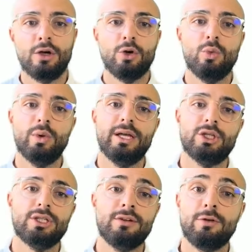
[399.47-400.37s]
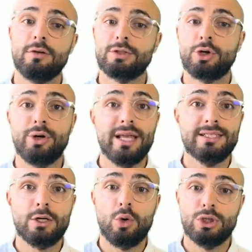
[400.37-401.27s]
which involves
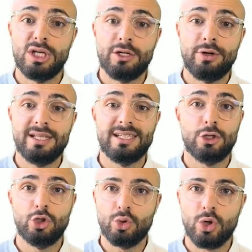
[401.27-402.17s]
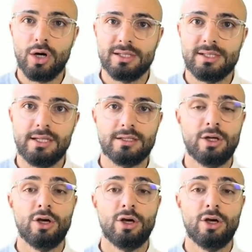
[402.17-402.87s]
creating or generating new content.